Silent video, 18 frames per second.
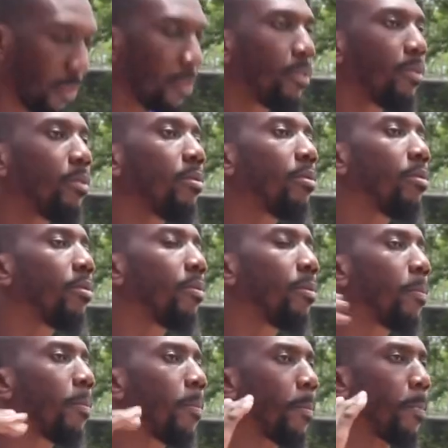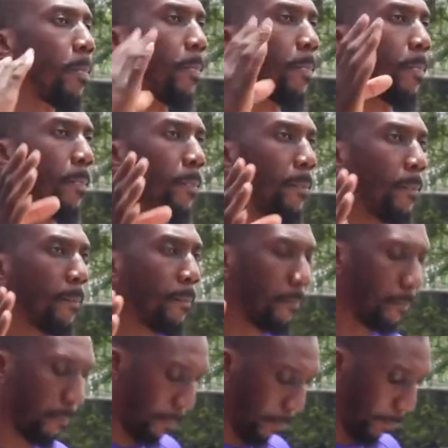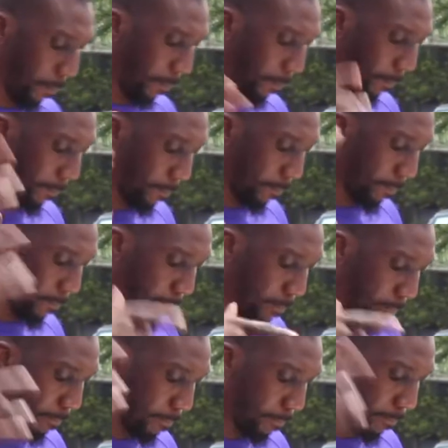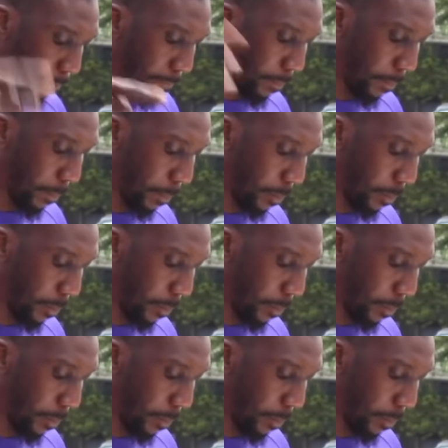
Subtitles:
(silent)